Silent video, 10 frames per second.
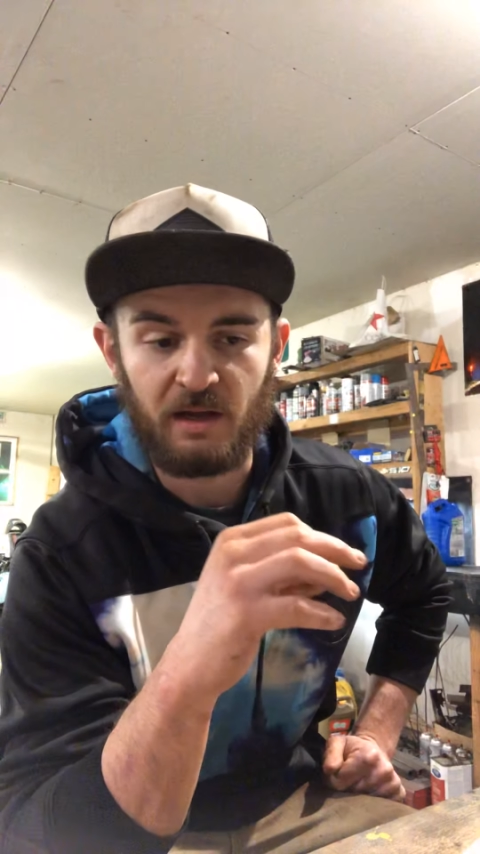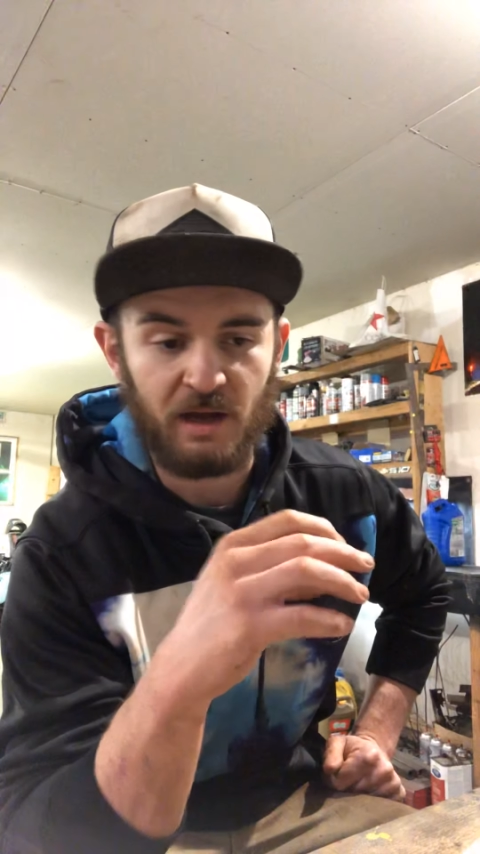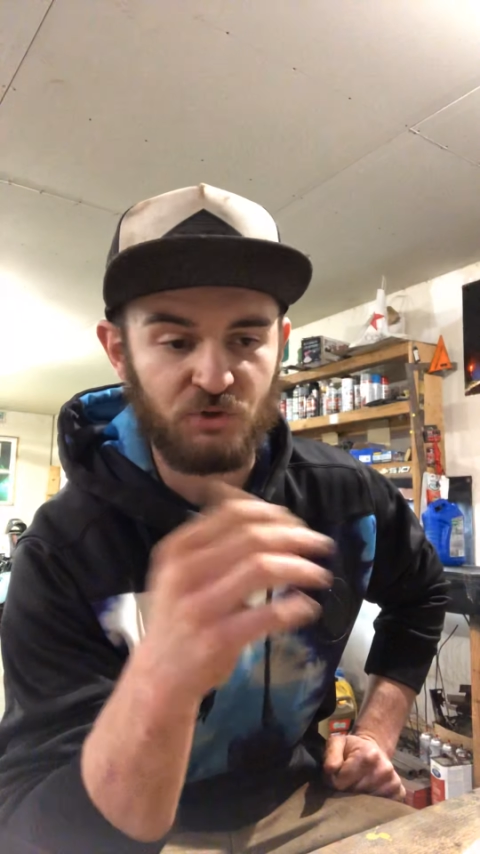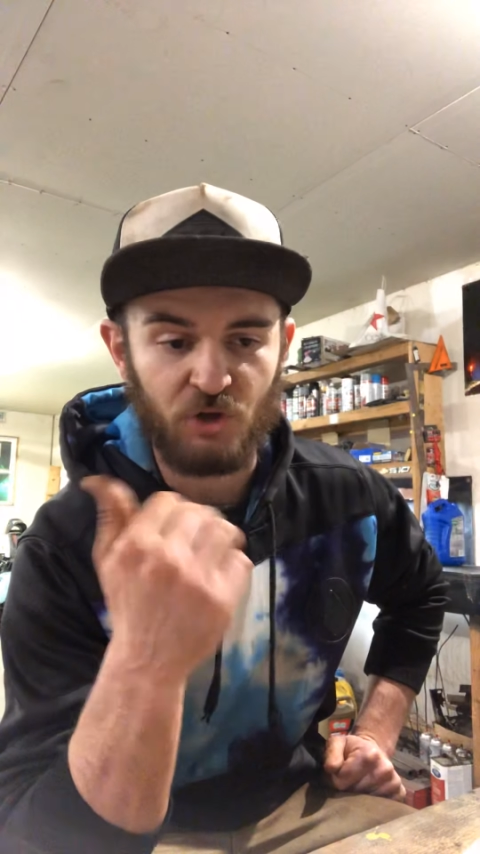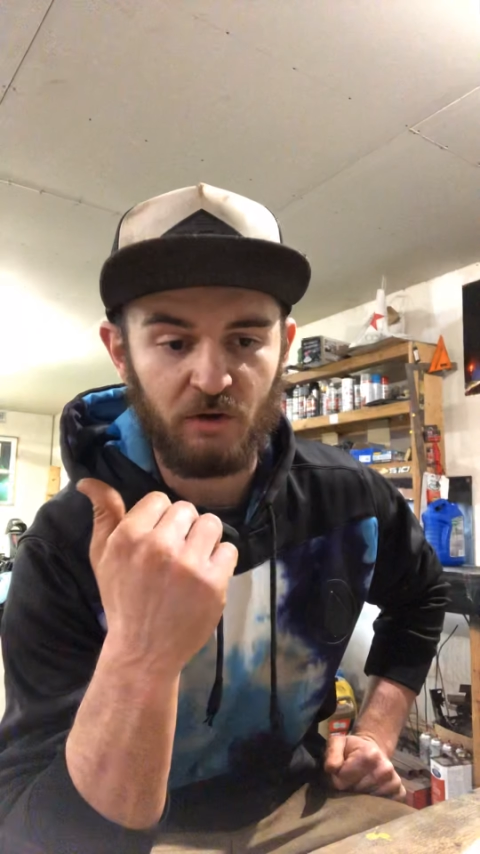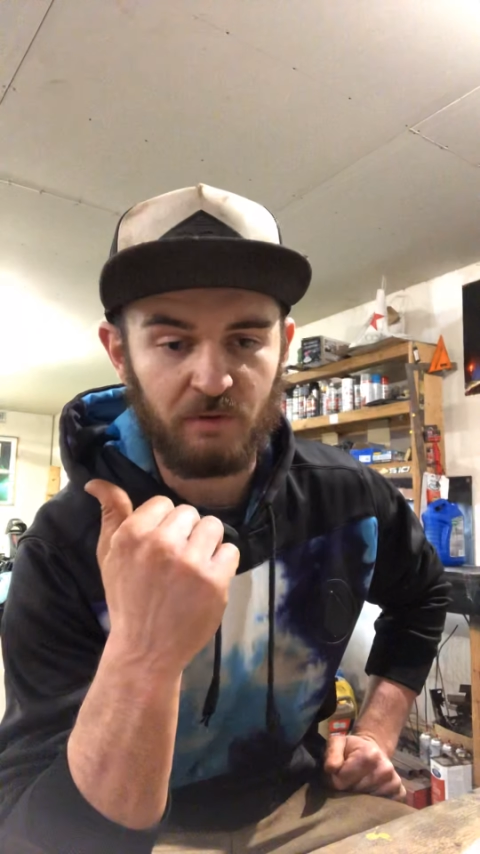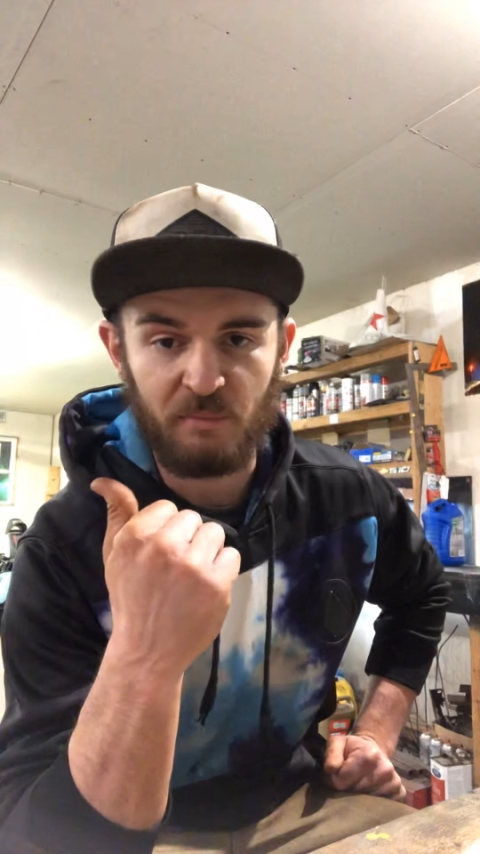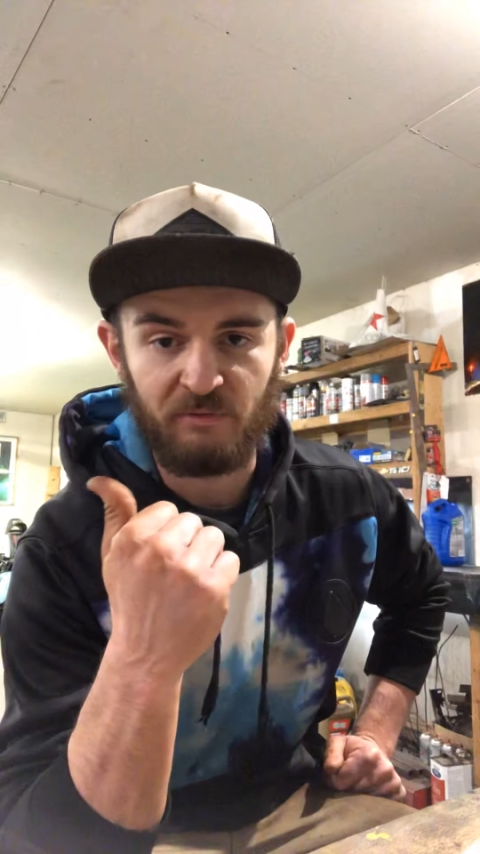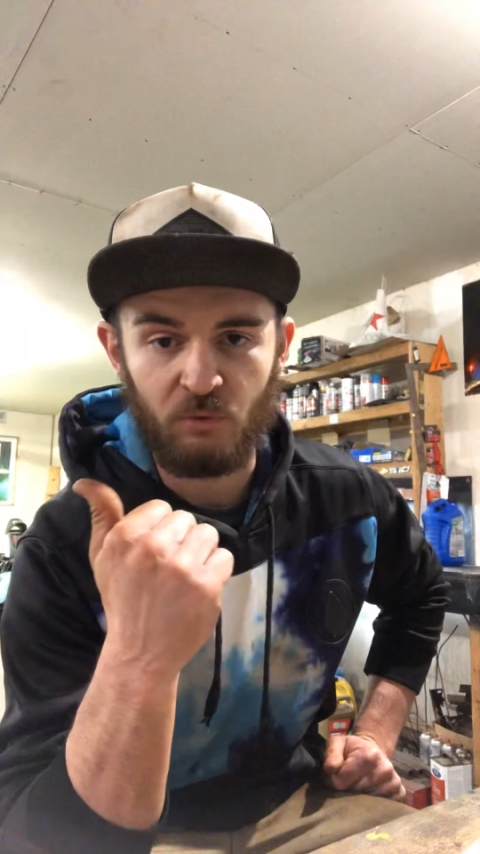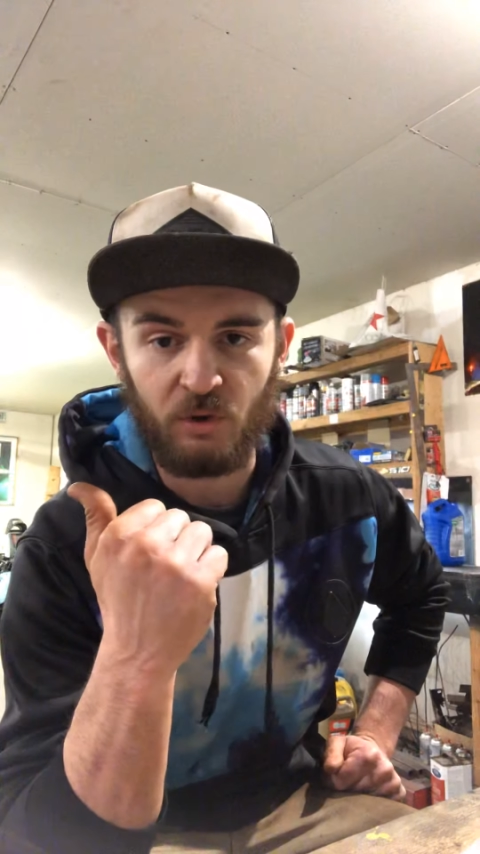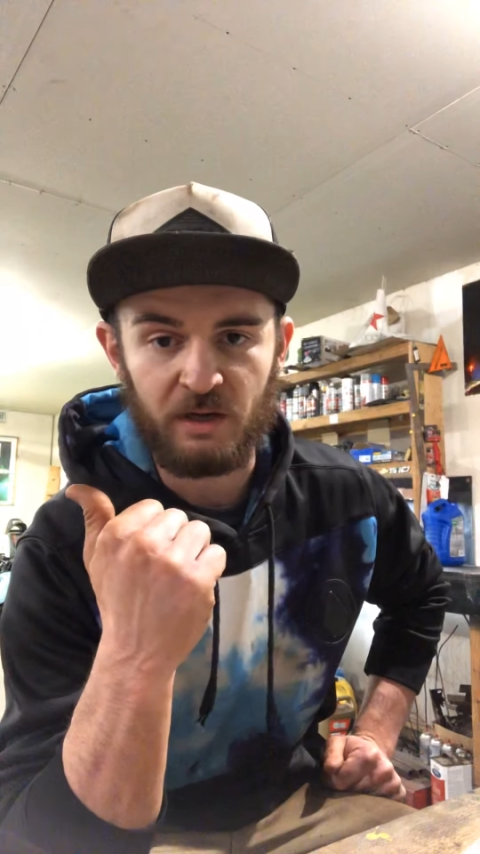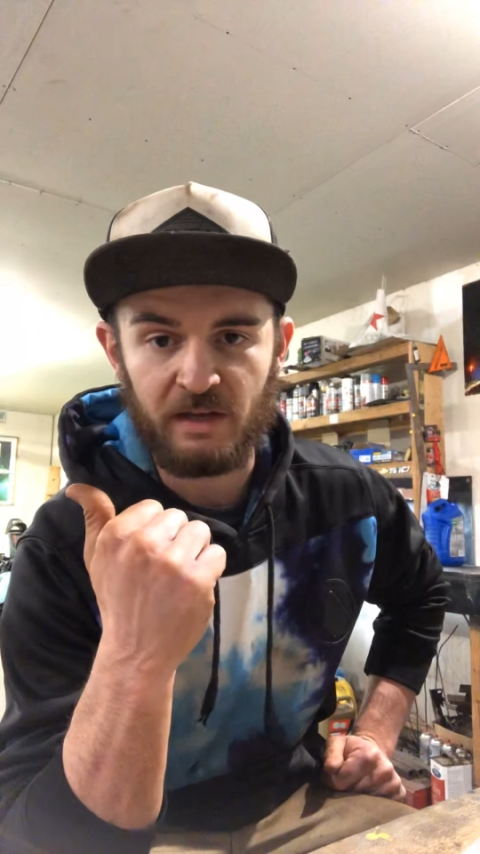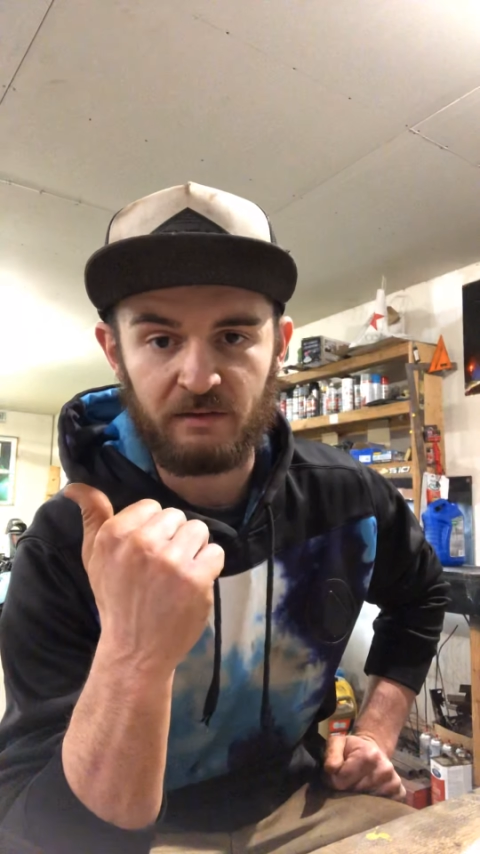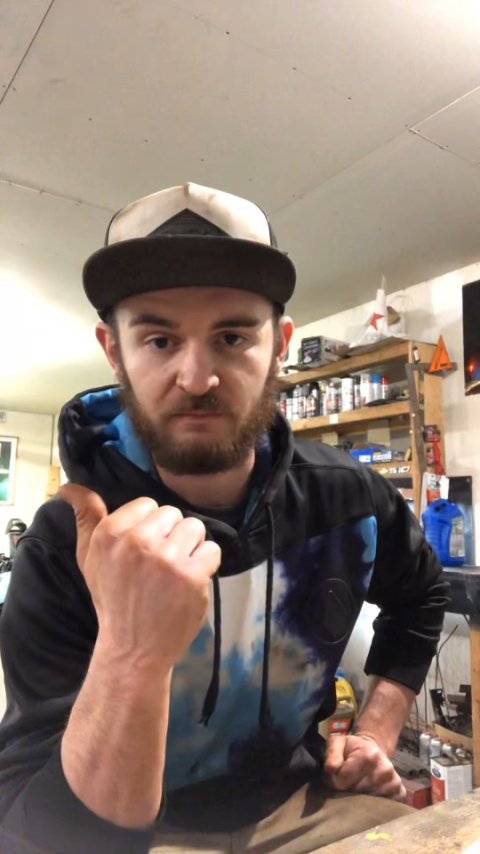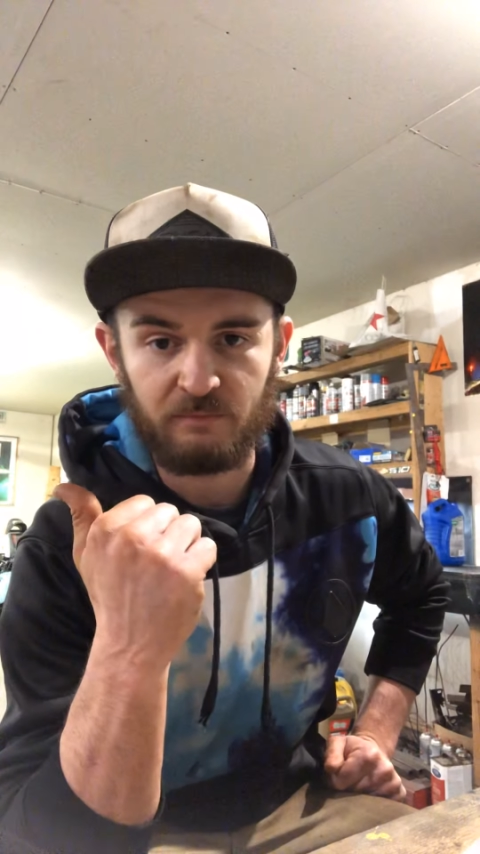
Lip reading: I drove it before he